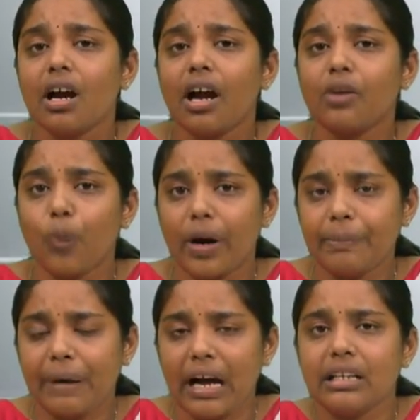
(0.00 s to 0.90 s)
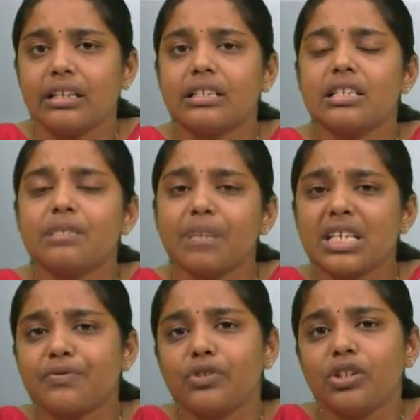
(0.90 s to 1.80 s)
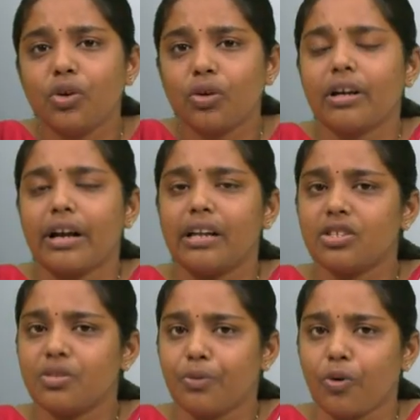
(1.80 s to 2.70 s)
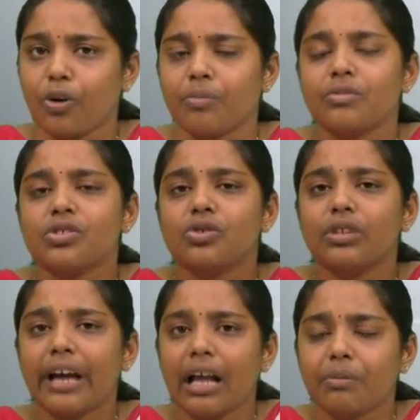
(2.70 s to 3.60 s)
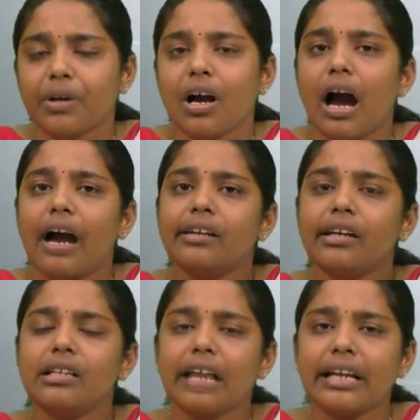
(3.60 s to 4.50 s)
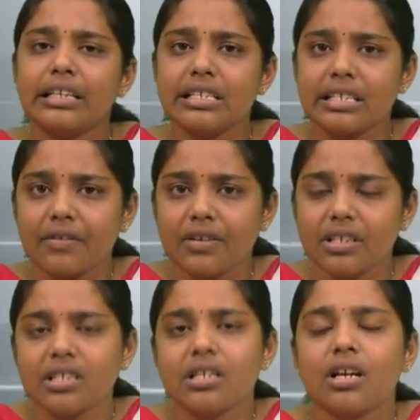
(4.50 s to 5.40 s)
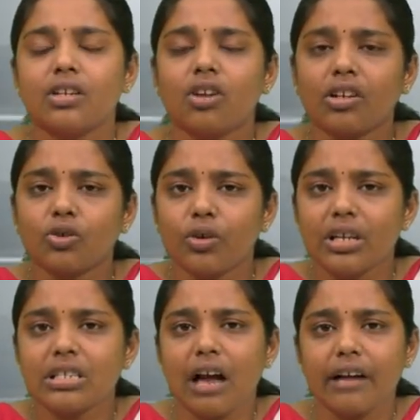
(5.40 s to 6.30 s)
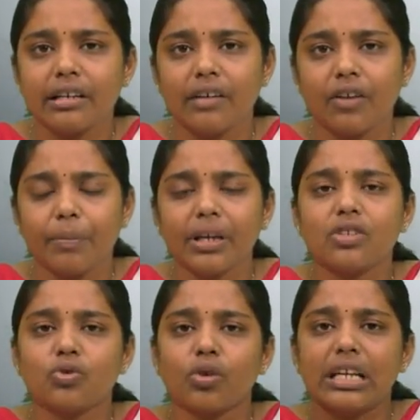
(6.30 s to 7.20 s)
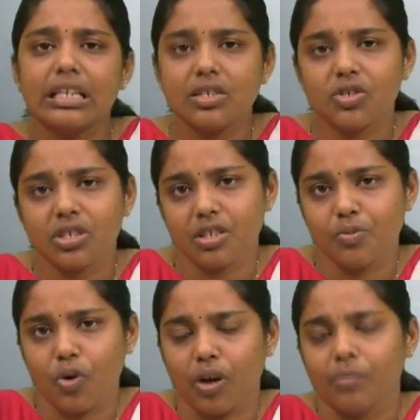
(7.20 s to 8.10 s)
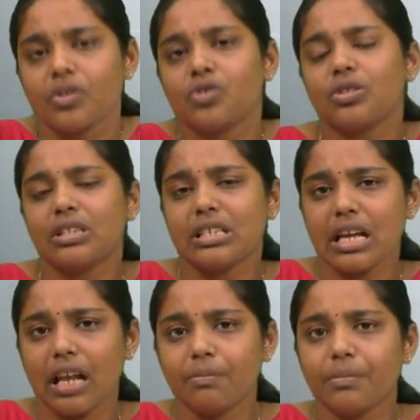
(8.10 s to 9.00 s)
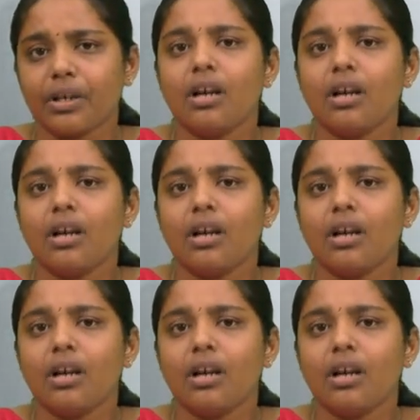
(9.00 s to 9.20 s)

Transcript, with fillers: in one part that is peaceful nuclear energy program. So they helped. And in 1970s, North Korea started developing its own indigenous program. So this helped